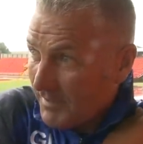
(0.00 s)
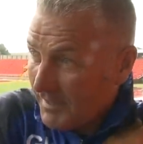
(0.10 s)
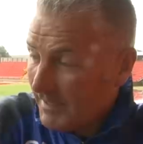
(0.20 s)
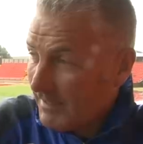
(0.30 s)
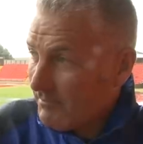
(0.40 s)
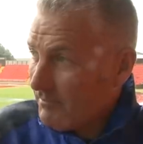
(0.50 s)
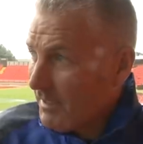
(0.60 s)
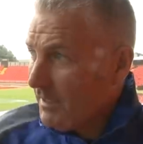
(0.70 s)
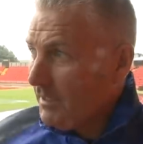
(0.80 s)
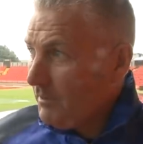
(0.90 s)
But
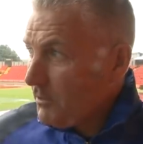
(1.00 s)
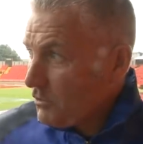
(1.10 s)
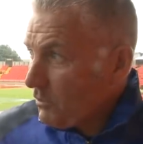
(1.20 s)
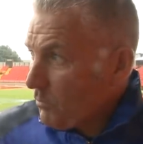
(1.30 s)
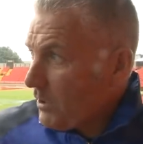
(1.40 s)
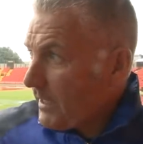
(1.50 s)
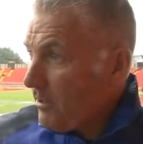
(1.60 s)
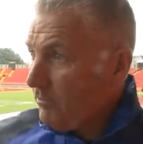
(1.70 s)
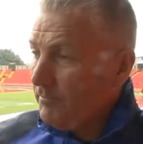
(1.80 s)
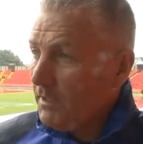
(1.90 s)
it was a good
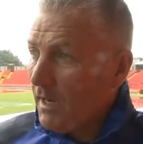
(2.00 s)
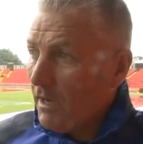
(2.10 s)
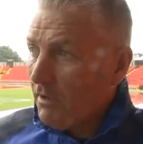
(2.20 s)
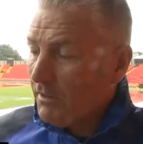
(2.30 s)
workout, you know.